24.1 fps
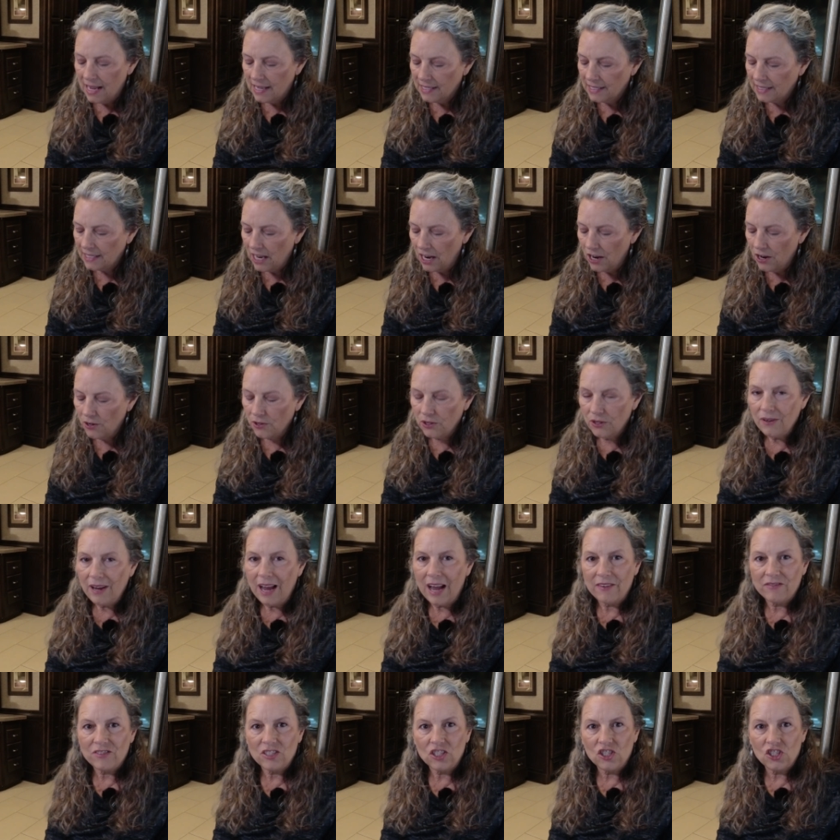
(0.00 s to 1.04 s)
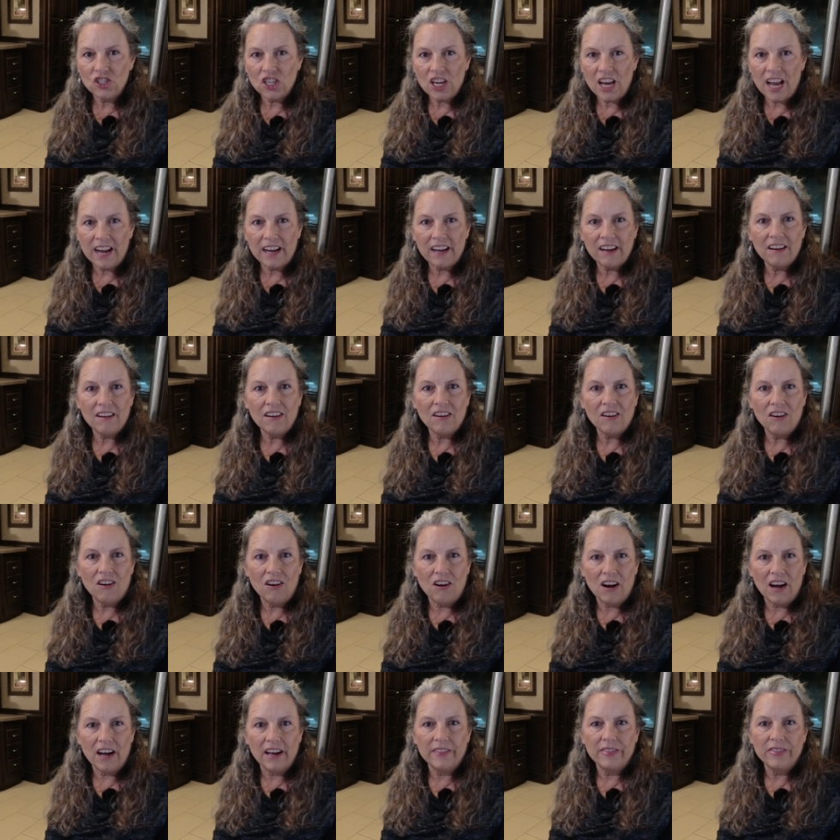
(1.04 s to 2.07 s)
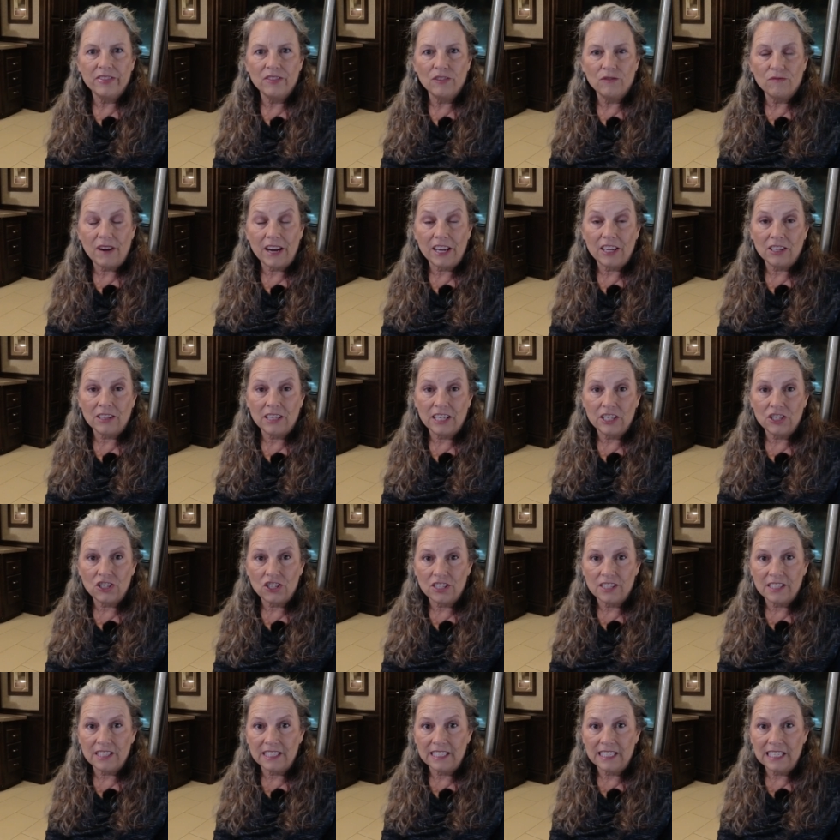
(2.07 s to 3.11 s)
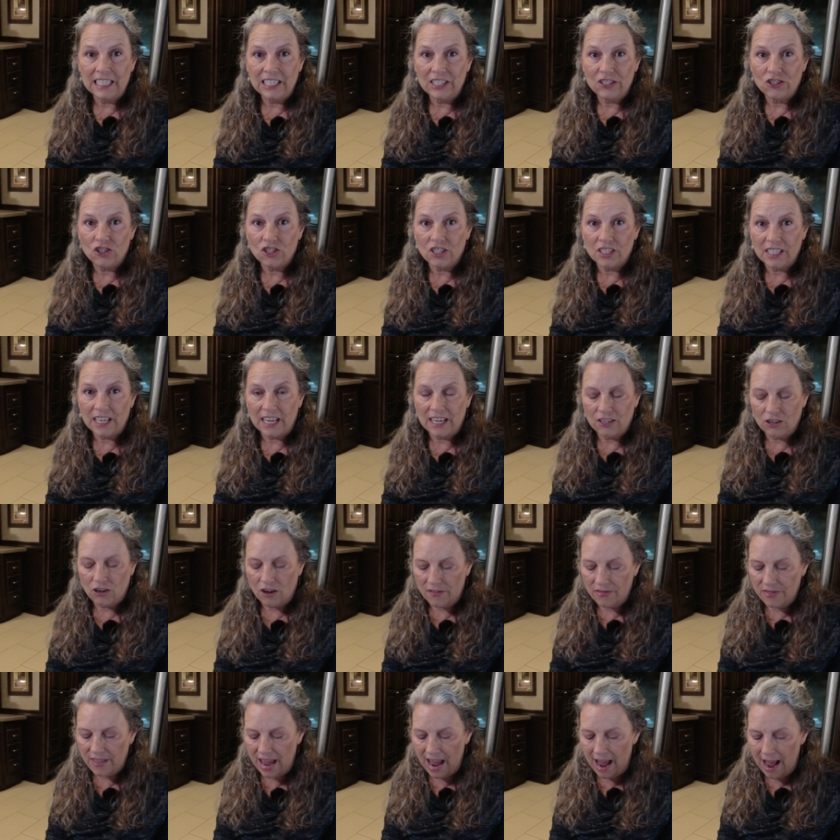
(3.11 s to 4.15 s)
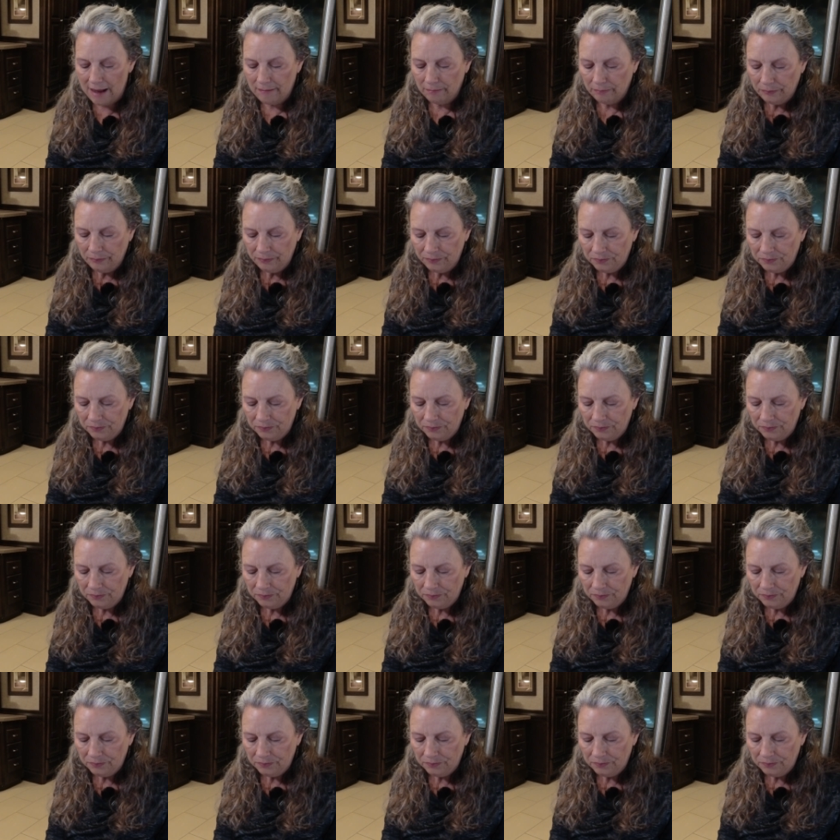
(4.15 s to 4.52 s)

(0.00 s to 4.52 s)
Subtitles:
So you have to check on regulations in each state on that.